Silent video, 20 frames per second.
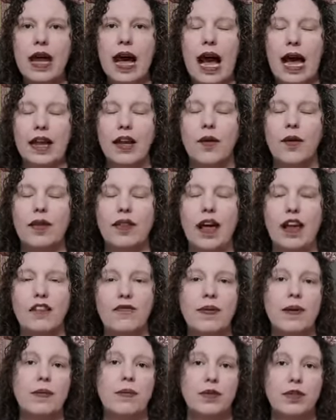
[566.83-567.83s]
I know a lot
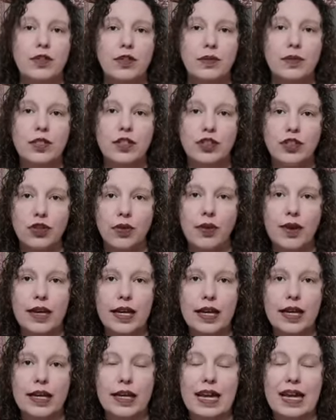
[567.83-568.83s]
of people do enjoy
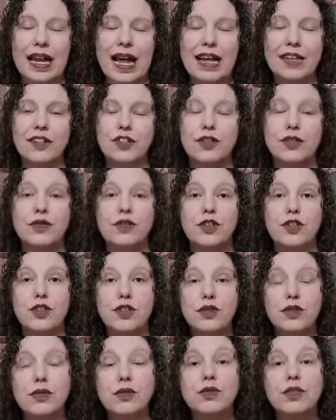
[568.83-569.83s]
it and I do
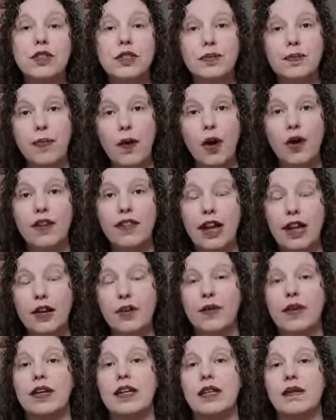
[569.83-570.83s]
use part of that
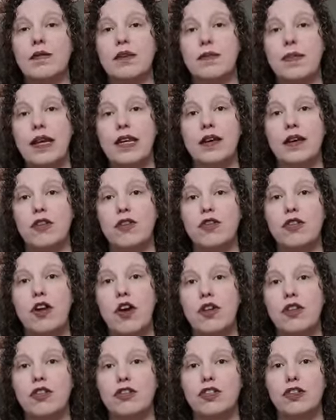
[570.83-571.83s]
curriculum with my younger
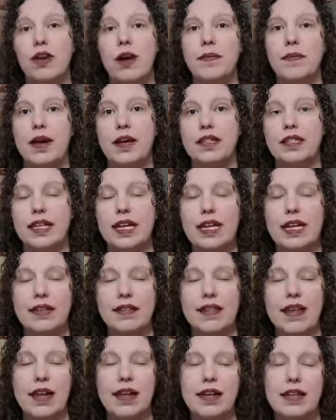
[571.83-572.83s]
daughter so I'm not
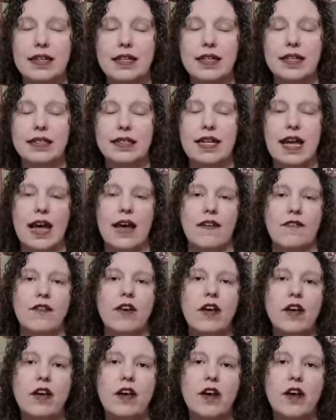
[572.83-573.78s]
saying that it doesn't have